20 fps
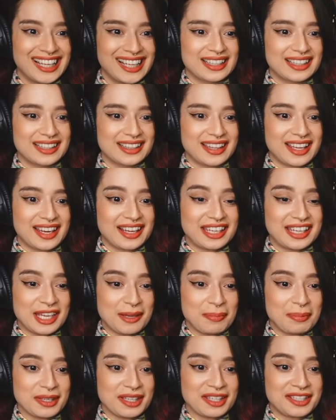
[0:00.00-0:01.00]
They're
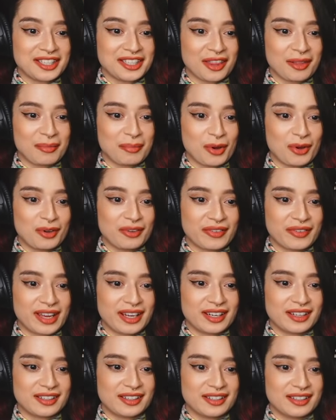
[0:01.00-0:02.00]
keeping each other
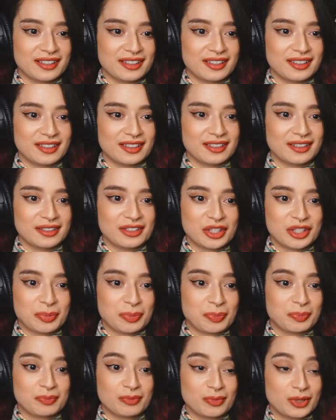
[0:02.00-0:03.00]
motivated,
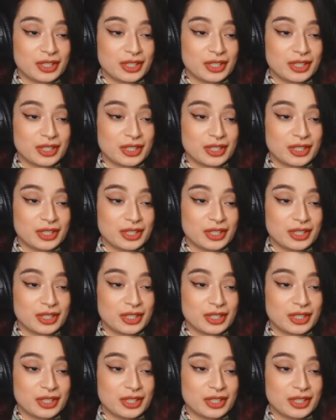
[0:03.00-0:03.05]
which